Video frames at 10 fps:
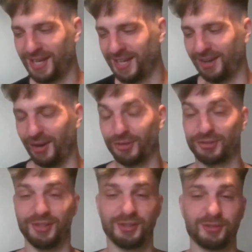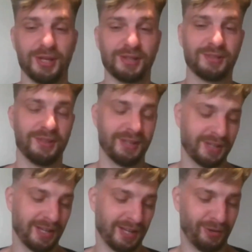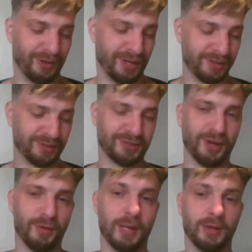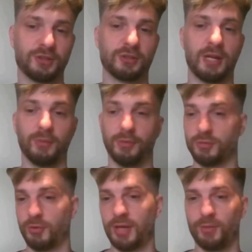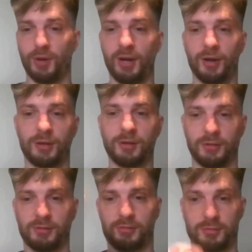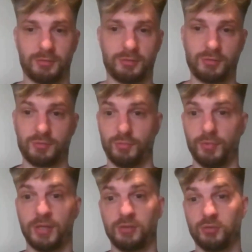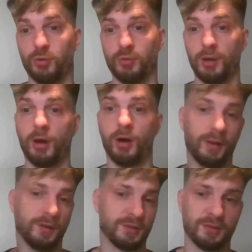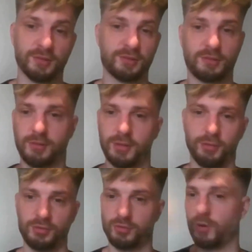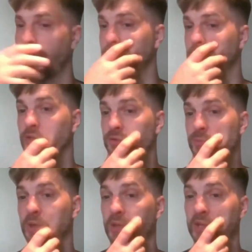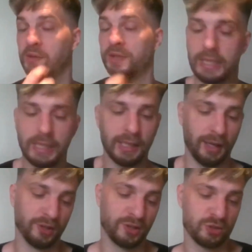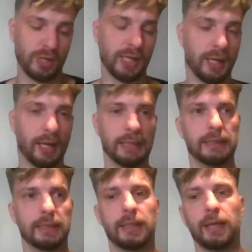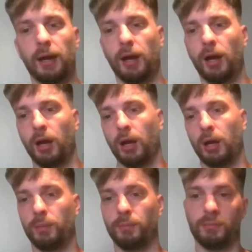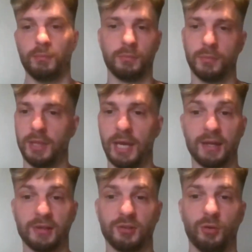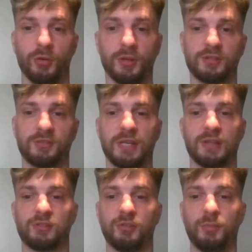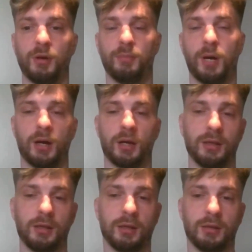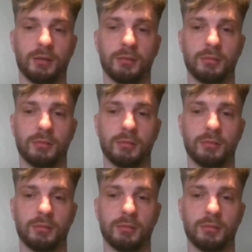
lost interest at colouring in. So Illustrator was great where I could redraw the lines and just use gradients built in Illustrator. Yeah, so all these things from my marketing